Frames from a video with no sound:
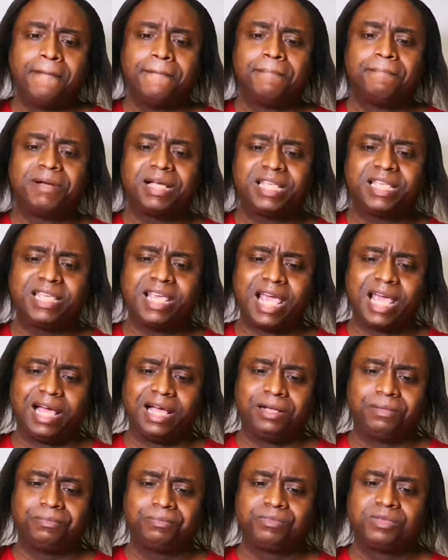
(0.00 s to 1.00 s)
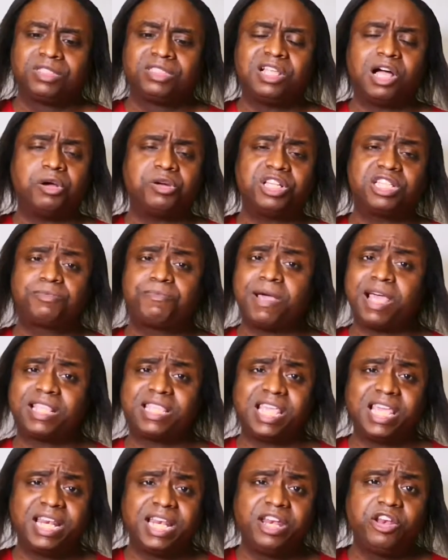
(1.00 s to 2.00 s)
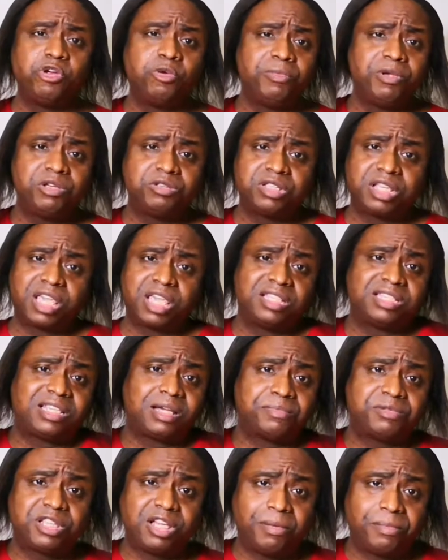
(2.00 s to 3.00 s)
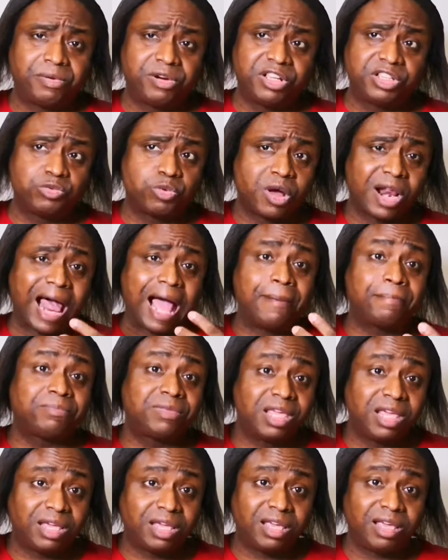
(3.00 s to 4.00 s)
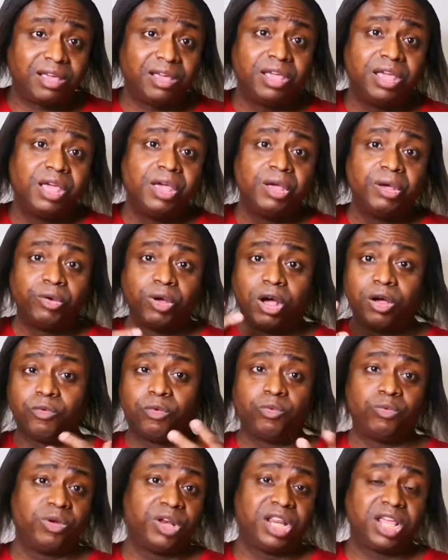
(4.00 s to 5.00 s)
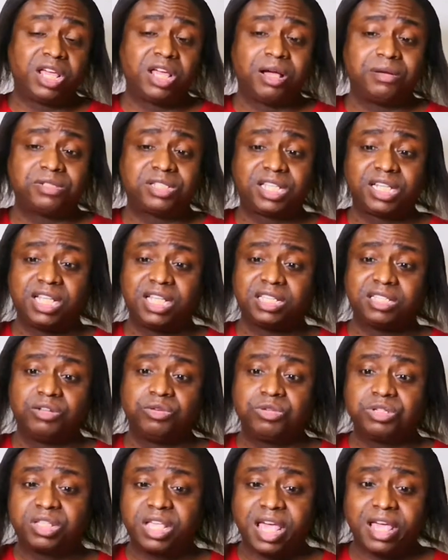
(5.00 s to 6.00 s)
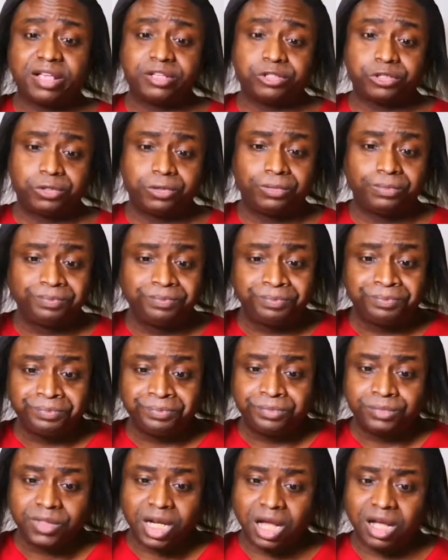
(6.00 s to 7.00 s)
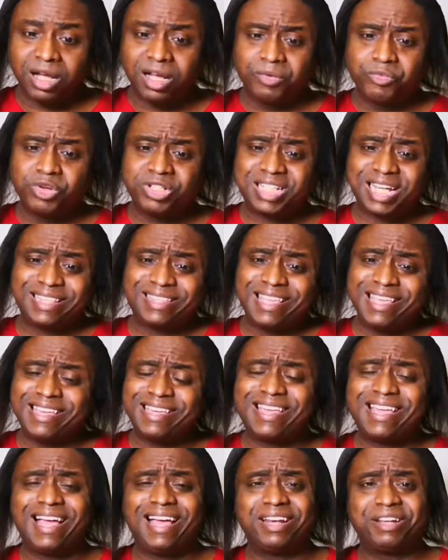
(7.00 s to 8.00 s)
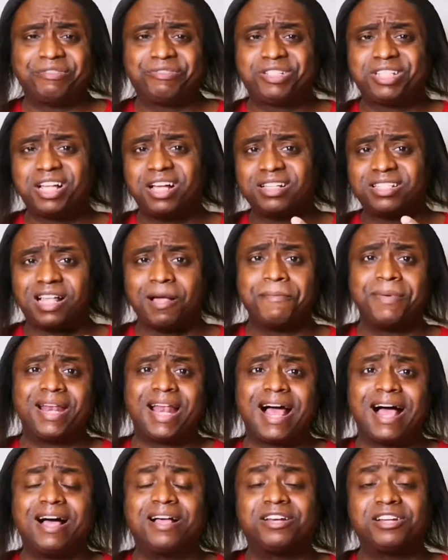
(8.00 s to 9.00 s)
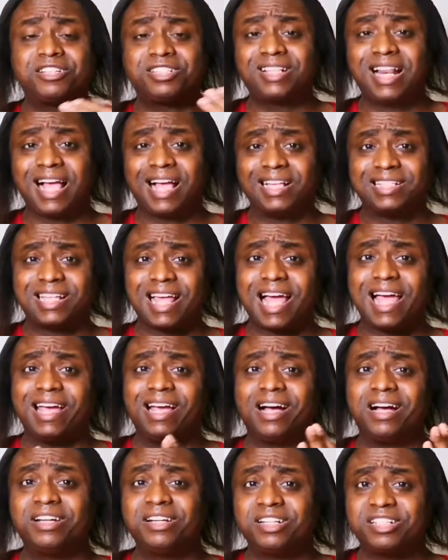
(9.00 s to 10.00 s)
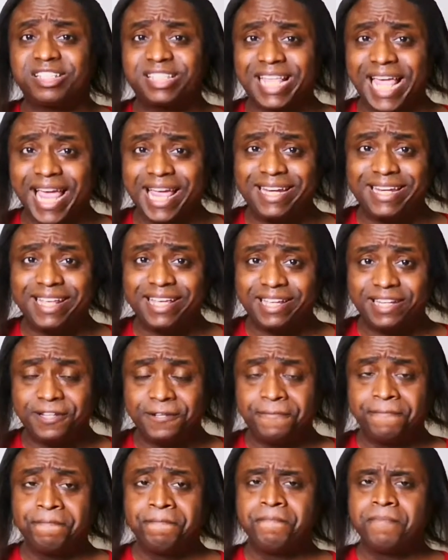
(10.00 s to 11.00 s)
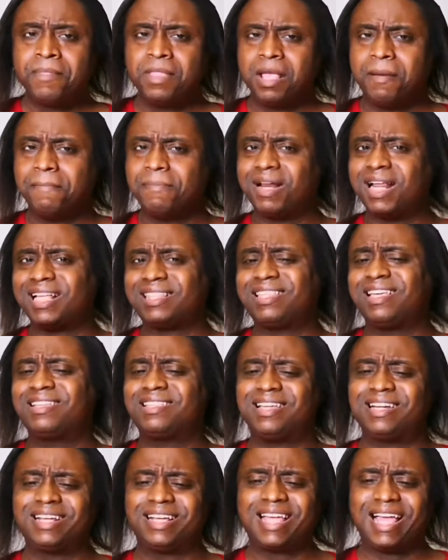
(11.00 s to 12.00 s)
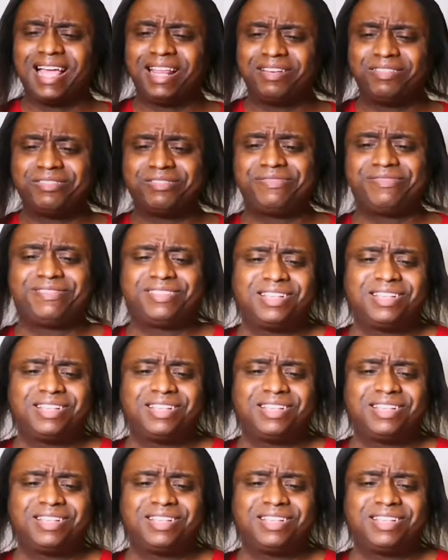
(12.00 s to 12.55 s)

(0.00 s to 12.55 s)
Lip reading: But yeah, don't expect any new music in September is what I'm thinking when it comes to this new schedule, which I think kind of sucks. I mean, like I said, I understand it, but I think that it kind of